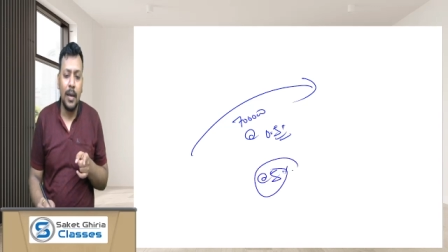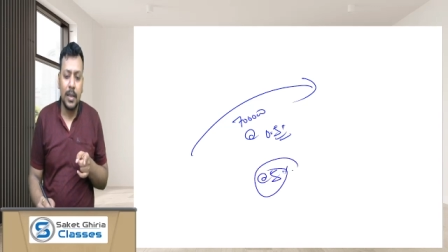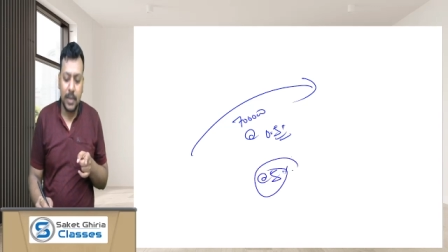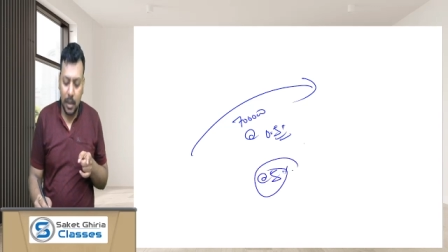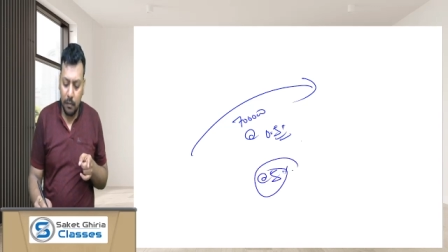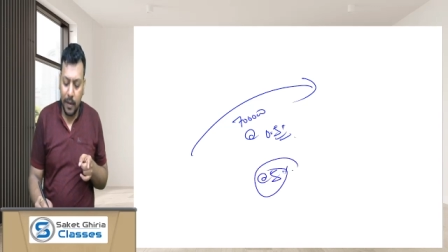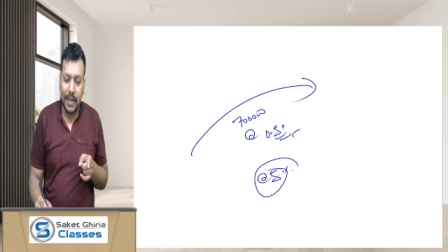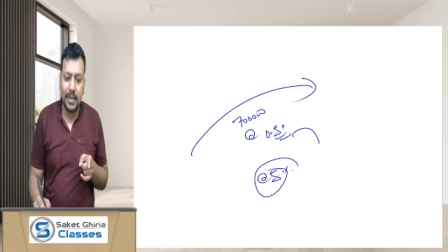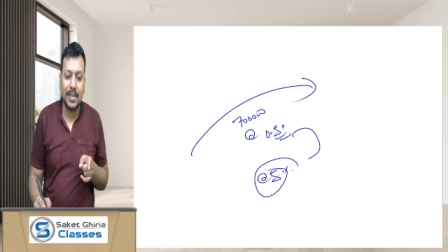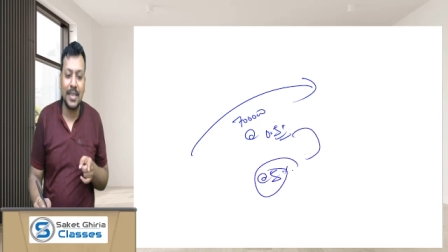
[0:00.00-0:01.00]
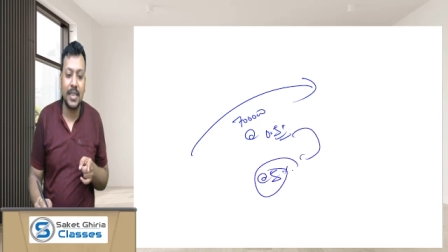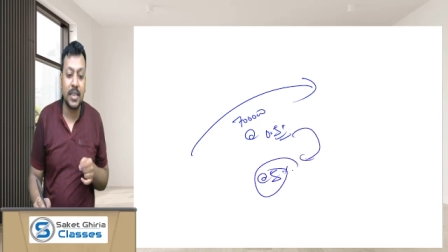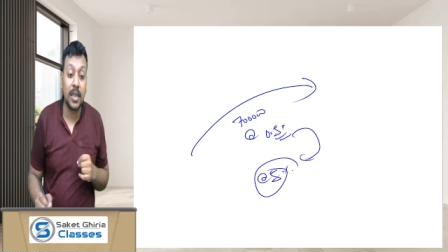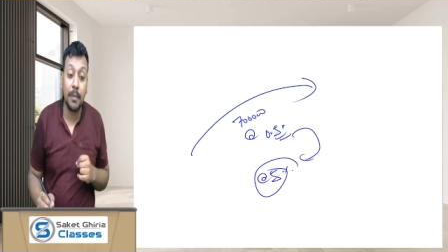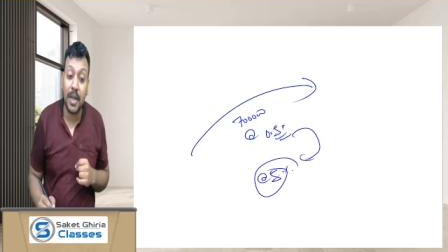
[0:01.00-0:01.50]
Sir, why this
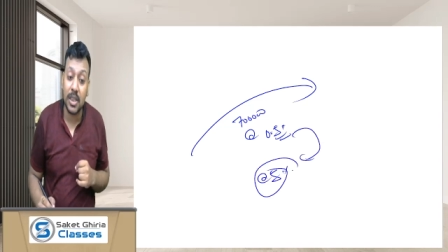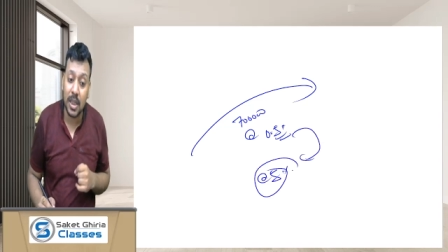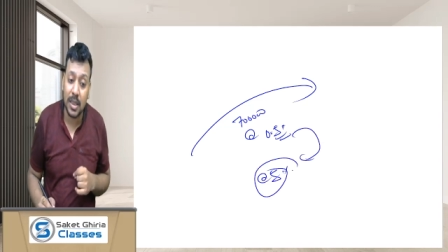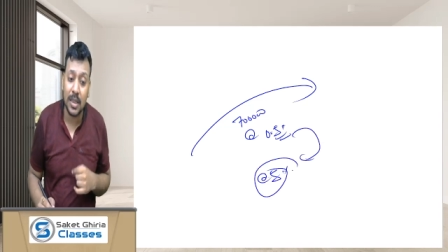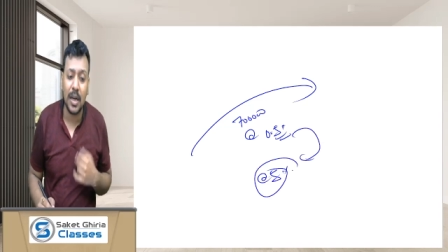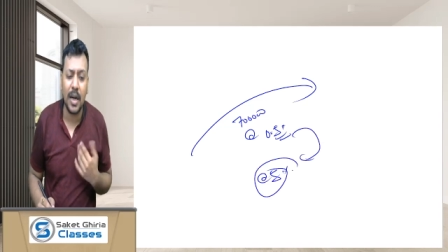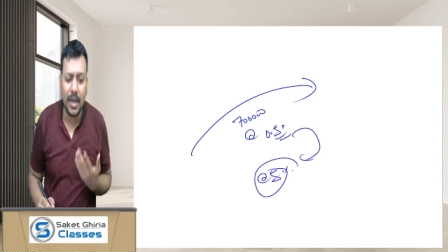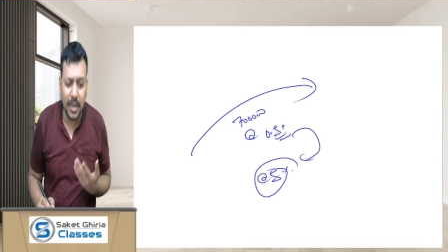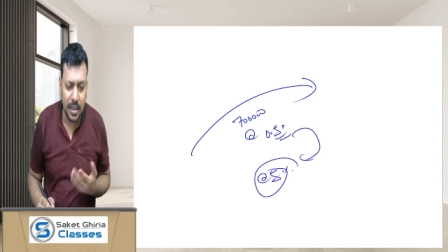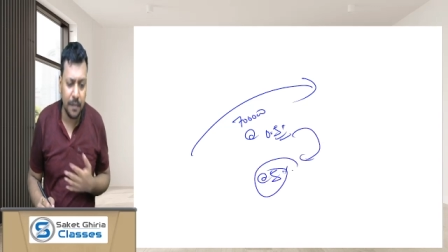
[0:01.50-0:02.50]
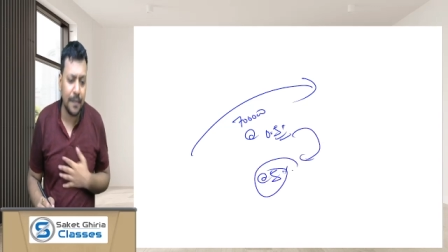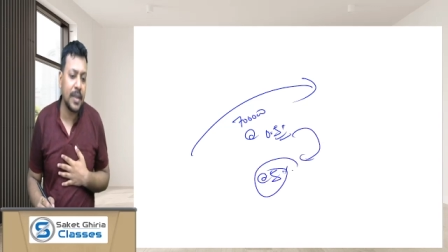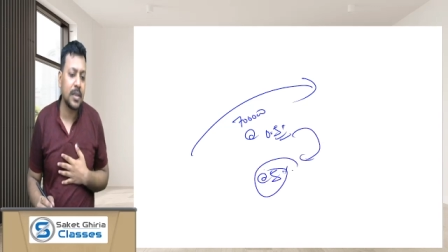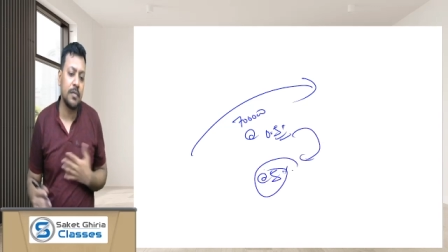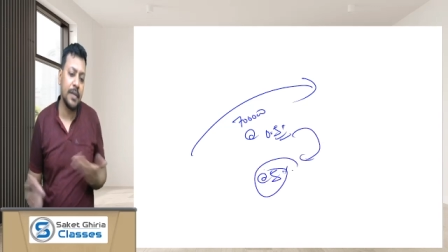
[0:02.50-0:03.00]
discrimination? Dear
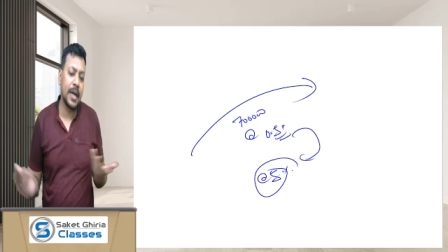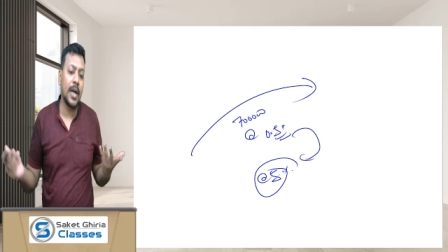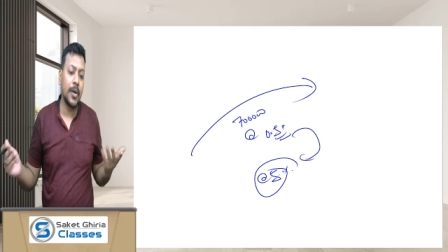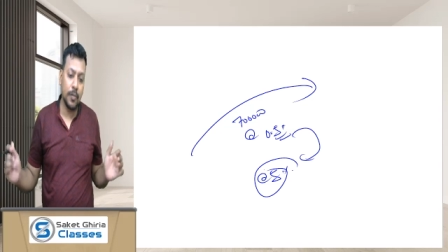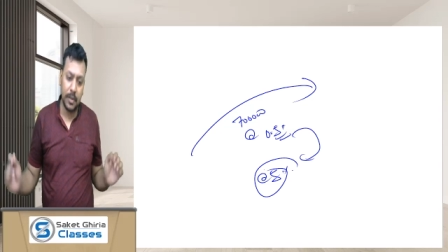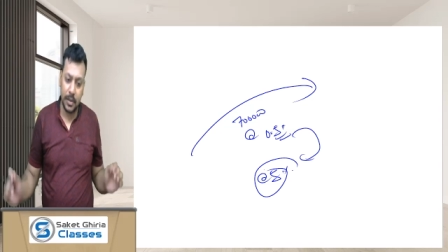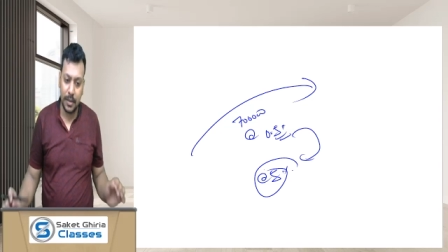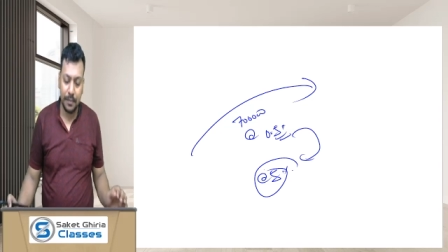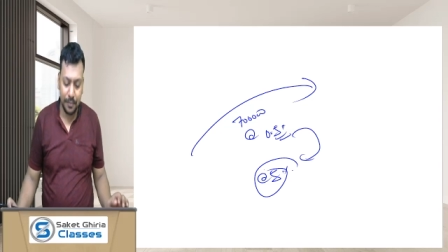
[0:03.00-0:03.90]
friends, we can't do anything.